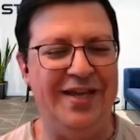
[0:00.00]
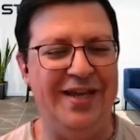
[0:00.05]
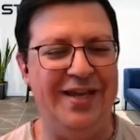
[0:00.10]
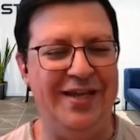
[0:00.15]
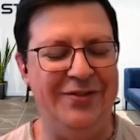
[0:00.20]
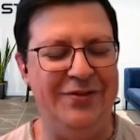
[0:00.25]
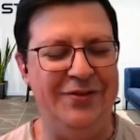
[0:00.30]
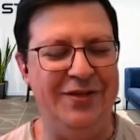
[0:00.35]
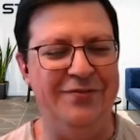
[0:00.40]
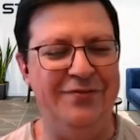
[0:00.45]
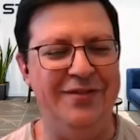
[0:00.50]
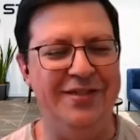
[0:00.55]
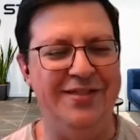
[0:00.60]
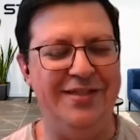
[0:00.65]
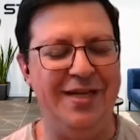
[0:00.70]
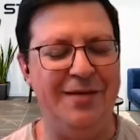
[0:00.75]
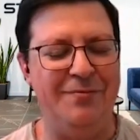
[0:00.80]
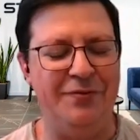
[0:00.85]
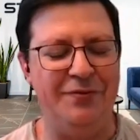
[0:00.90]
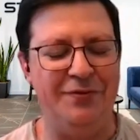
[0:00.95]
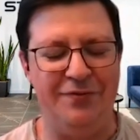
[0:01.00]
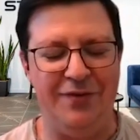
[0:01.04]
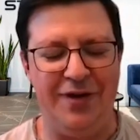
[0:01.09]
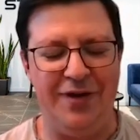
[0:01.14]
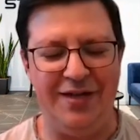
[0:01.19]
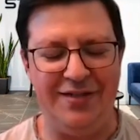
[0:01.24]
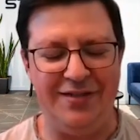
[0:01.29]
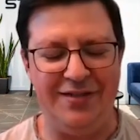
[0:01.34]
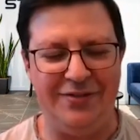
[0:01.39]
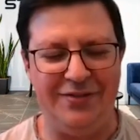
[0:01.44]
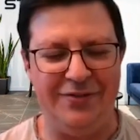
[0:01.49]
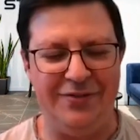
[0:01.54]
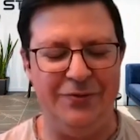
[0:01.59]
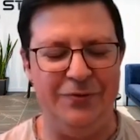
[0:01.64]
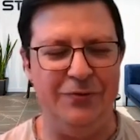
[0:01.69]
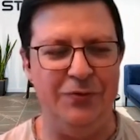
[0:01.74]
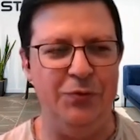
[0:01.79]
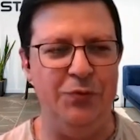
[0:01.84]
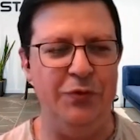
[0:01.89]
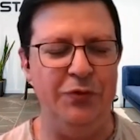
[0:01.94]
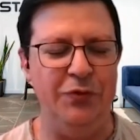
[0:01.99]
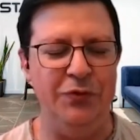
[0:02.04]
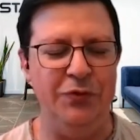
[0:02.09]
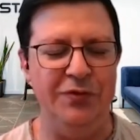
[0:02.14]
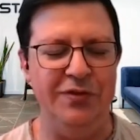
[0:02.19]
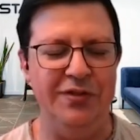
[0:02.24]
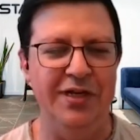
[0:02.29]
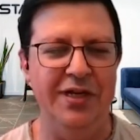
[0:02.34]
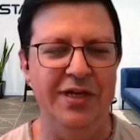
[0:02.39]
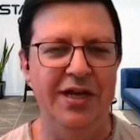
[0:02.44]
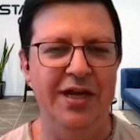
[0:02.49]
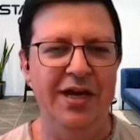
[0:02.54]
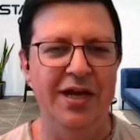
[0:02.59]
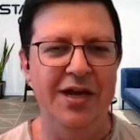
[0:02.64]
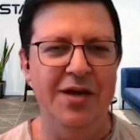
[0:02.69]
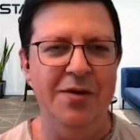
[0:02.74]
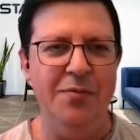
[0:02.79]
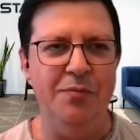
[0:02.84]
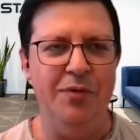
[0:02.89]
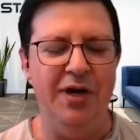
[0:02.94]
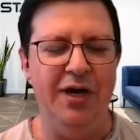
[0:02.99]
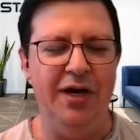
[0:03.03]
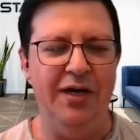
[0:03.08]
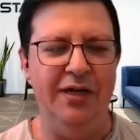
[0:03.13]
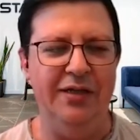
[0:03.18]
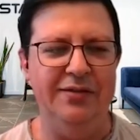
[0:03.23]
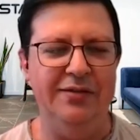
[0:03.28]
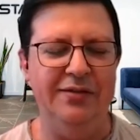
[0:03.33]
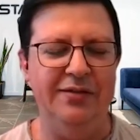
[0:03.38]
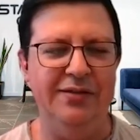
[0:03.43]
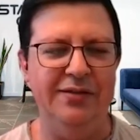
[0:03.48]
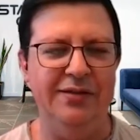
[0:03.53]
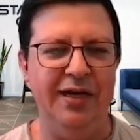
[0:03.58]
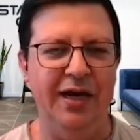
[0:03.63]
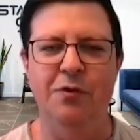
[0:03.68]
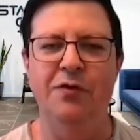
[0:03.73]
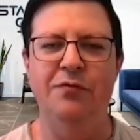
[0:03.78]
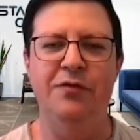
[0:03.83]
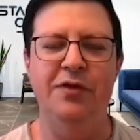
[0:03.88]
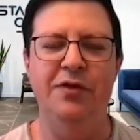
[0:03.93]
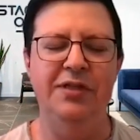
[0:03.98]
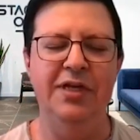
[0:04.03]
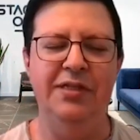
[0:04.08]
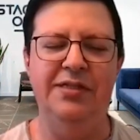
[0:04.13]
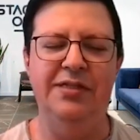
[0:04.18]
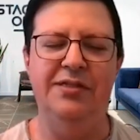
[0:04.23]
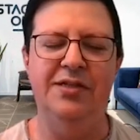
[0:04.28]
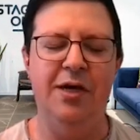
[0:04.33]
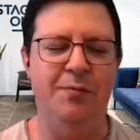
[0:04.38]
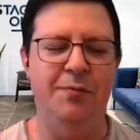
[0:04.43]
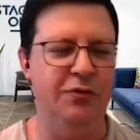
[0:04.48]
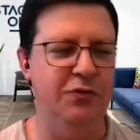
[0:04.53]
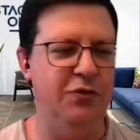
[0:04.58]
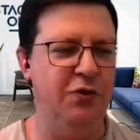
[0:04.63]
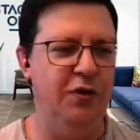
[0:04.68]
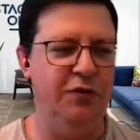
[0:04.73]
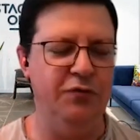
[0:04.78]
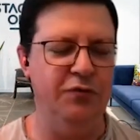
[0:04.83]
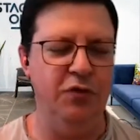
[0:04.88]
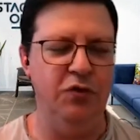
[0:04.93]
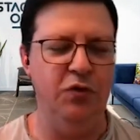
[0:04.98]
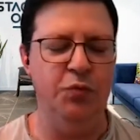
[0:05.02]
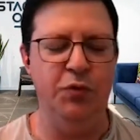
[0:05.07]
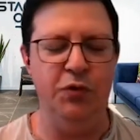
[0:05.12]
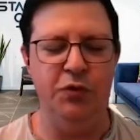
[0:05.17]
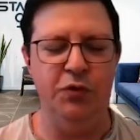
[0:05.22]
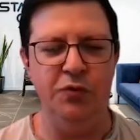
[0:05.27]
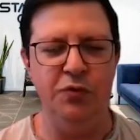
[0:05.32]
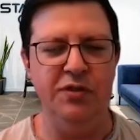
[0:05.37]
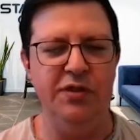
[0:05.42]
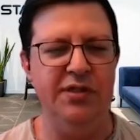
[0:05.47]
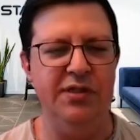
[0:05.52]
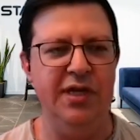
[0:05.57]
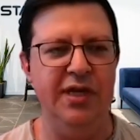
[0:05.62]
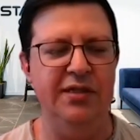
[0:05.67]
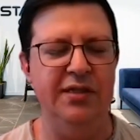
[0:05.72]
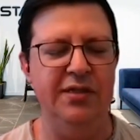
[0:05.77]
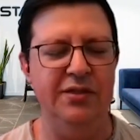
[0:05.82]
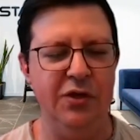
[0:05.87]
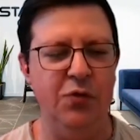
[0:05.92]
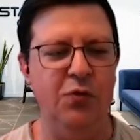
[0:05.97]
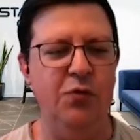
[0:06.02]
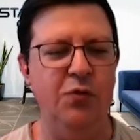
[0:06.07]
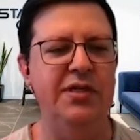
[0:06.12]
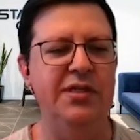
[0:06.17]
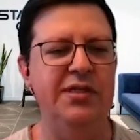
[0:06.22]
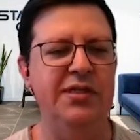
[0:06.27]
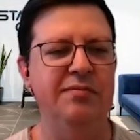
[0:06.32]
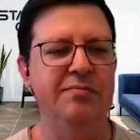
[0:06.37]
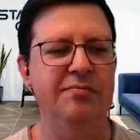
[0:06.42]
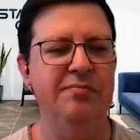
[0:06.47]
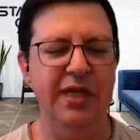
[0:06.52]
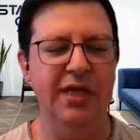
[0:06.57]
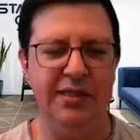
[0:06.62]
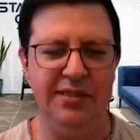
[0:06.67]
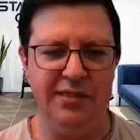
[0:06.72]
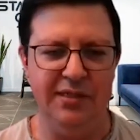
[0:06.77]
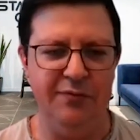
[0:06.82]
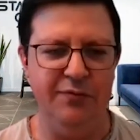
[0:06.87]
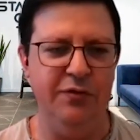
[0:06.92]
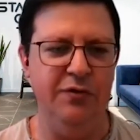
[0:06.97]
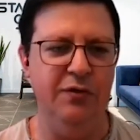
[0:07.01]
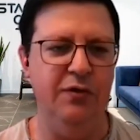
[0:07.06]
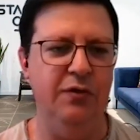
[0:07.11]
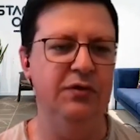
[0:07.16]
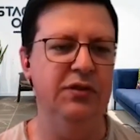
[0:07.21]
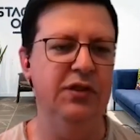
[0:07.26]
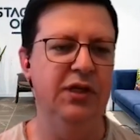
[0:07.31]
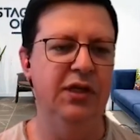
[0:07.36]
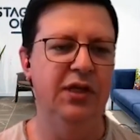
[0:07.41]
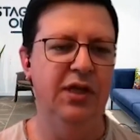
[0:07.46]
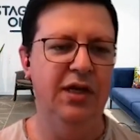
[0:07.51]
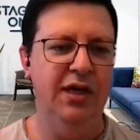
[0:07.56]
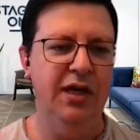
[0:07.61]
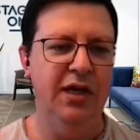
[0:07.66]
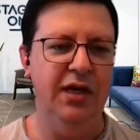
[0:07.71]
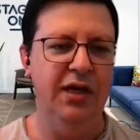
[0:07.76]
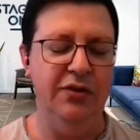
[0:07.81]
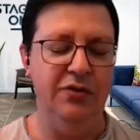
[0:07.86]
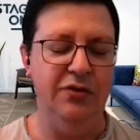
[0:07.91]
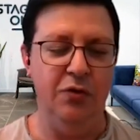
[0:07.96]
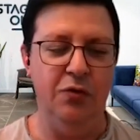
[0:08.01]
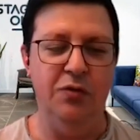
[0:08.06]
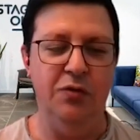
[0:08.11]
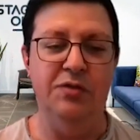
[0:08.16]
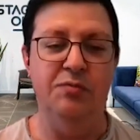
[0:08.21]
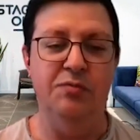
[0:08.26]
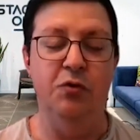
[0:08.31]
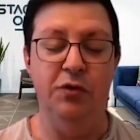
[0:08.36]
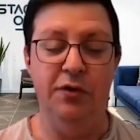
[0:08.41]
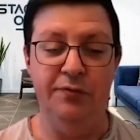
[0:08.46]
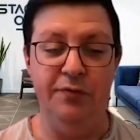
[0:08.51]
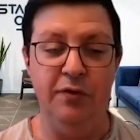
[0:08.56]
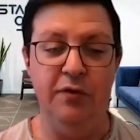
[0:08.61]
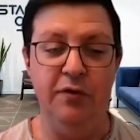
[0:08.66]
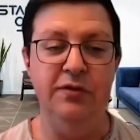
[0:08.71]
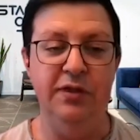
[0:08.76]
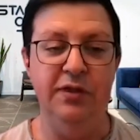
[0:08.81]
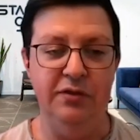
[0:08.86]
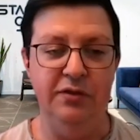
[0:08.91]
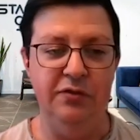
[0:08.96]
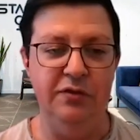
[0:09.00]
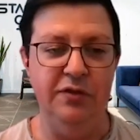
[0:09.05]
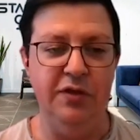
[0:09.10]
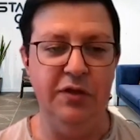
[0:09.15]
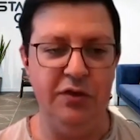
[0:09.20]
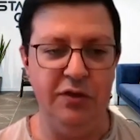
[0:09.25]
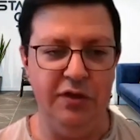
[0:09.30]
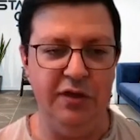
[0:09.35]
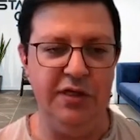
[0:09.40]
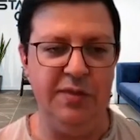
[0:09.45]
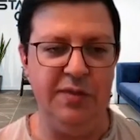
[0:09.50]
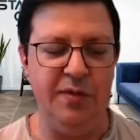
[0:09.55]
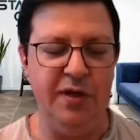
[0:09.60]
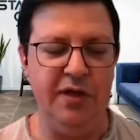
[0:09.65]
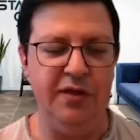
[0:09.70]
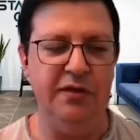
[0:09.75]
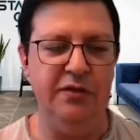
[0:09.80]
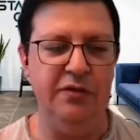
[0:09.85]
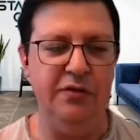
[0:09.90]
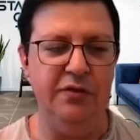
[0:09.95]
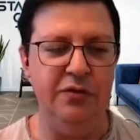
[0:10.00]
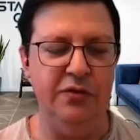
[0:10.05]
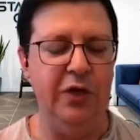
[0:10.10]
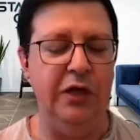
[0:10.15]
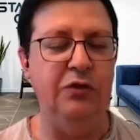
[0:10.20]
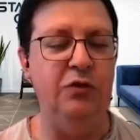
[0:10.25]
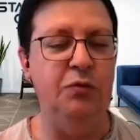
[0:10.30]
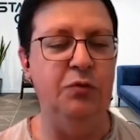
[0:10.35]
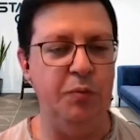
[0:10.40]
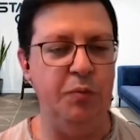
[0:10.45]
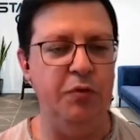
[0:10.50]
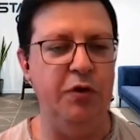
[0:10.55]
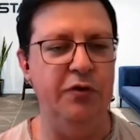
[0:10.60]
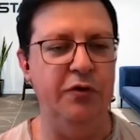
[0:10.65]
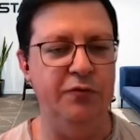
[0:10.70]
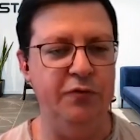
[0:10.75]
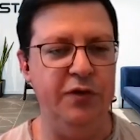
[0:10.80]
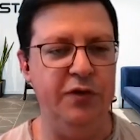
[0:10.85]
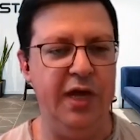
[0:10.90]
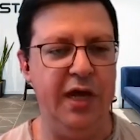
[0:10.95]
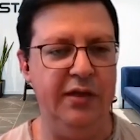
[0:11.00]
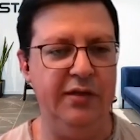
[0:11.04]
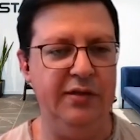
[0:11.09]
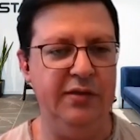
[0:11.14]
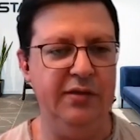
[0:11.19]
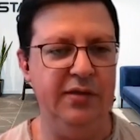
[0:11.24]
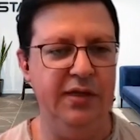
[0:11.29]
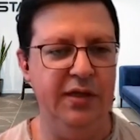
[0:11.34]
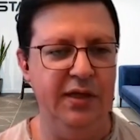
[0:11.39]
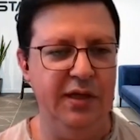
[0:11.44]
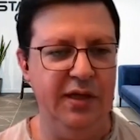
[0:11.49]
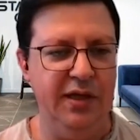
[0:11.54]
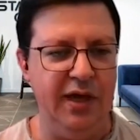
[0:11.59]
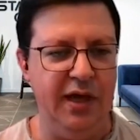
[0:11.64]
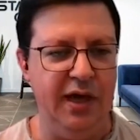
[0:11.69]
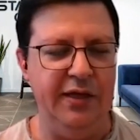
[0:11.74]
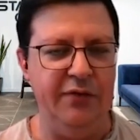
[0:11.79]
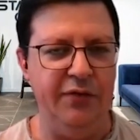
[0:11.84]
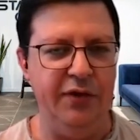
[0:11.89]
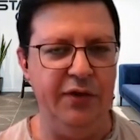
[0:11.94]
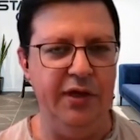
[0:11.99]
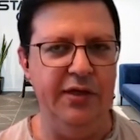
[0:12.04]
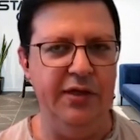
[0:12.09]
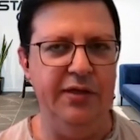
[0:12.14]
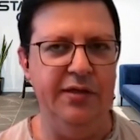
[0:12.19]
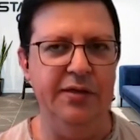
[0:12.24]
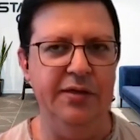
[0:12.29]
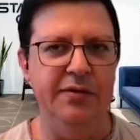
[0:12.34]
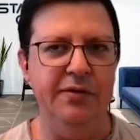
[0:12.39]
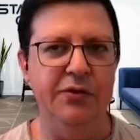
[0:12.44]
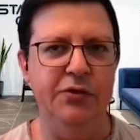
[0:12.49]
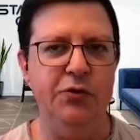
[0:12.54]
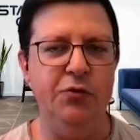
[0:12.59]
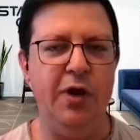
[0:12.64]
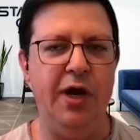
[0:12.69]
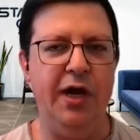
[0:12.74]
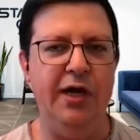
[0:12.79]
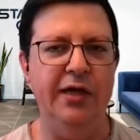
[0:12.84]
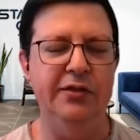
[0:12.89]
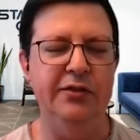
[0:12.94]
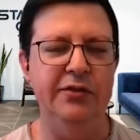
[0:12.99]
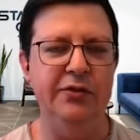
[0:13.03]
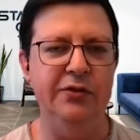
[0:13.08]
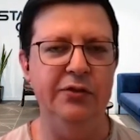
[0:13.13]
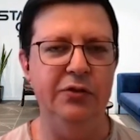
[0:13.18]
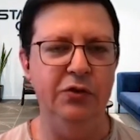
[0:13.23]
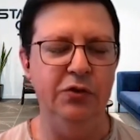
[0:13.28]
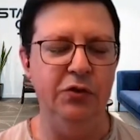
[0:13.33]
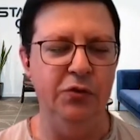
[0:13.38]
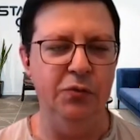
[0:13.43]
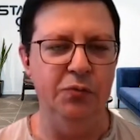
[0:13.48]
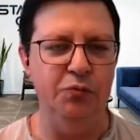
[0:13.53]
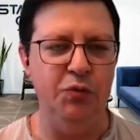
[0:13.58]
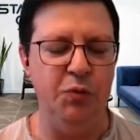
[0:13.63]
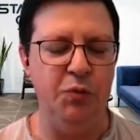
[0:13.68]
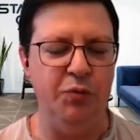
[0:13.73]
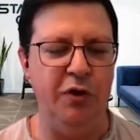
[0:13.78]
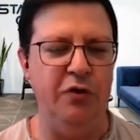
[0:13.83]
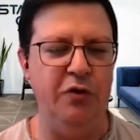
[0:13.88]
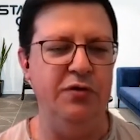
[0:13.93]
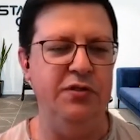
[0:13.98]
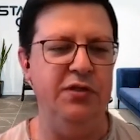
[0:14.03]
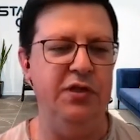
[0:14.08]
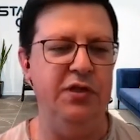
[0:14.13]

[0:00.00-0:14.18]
to say to give this type of advice to, to entrepreneurs. But one thing that is common to all of our entrepreneurs is that it's always gets difficult it's always more difficult than you initially expected to. Try to prepare for that. And I think try to prepare